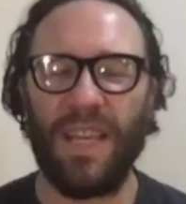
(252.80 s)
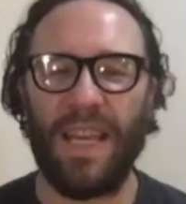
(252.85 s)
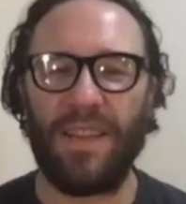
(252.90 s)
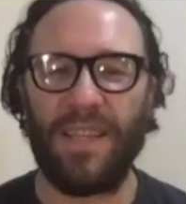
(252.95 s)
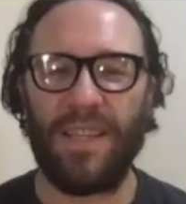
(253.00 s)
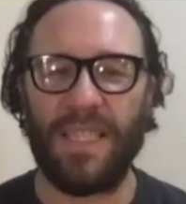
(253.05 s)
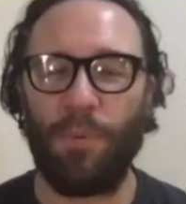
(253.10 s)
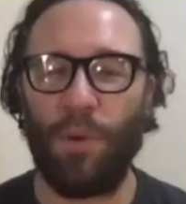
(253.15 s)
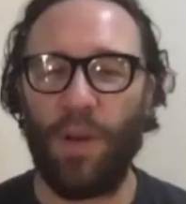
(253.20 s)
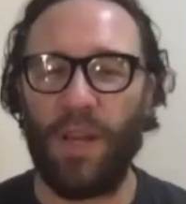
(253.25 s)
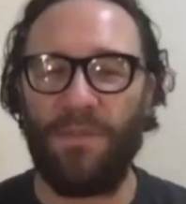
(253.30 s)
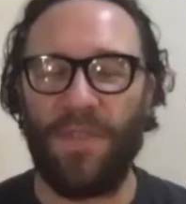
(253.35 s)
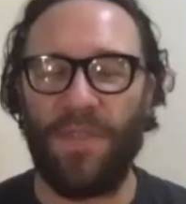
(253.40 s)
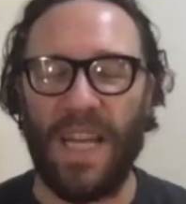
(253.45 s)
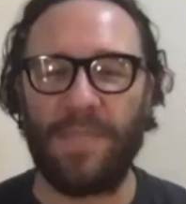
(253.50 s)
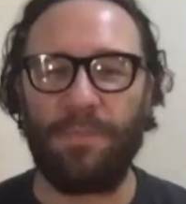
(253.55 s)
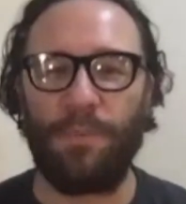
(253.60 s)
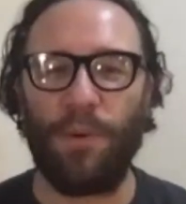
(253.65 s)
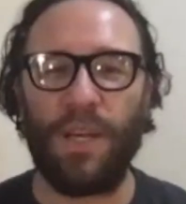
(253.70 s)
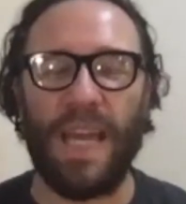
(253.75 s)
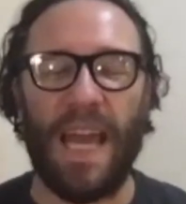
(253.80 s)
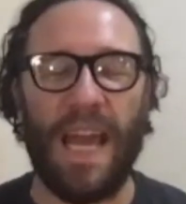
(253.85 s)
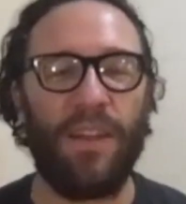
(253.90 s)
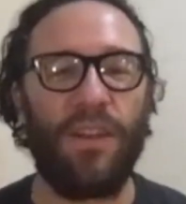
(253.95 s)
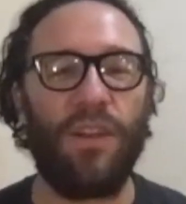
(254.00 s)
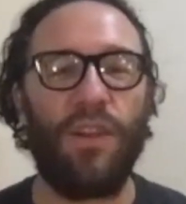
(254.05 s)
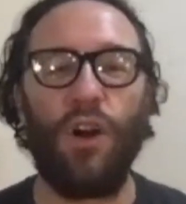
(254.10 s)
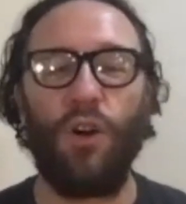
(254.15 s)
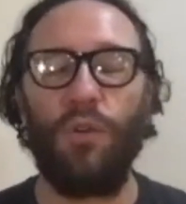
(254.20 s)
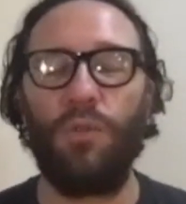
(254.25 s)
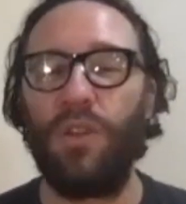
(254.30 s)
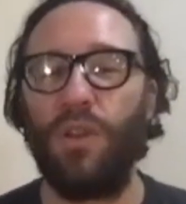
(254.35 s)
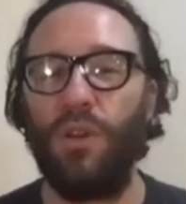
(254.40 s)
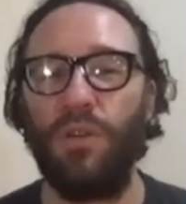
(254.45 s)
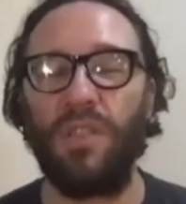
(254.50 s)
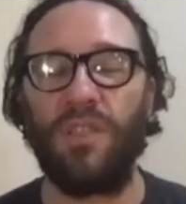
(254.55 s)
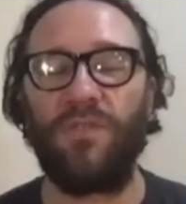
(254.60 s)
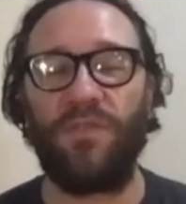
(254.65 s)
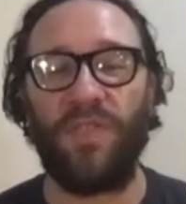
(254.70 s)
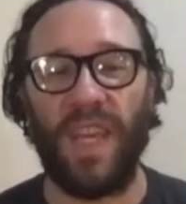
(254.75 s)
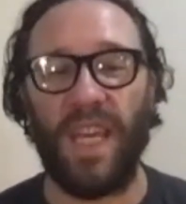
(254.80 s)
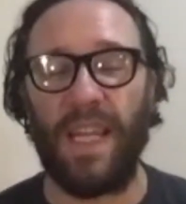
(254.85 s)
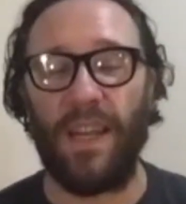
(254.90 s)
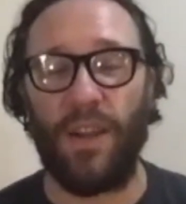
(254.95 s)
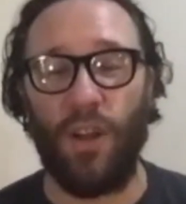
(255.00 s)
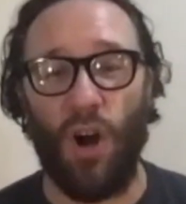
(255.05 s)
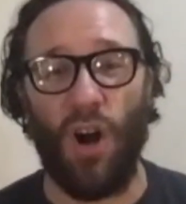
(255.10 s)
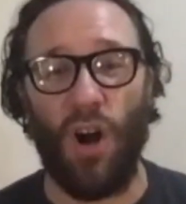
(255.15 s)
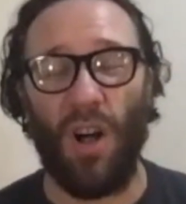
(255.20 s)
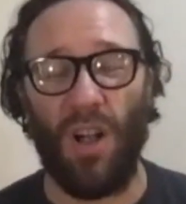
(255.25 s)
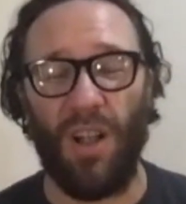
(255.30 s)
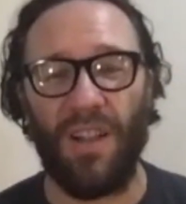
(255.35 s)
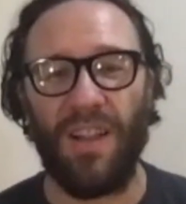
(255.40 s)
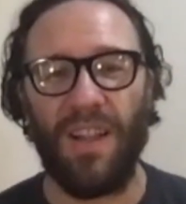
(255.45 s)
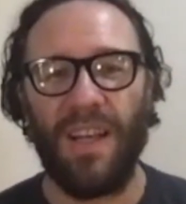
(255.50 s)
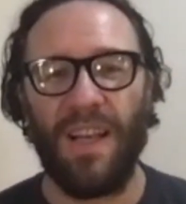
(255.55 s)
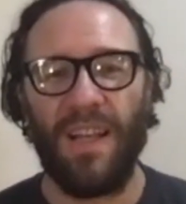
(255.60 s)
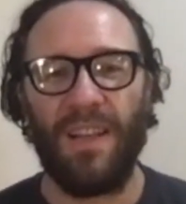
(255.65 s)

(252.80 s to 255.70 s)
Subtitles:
at this point, Facebook had no news feed at all.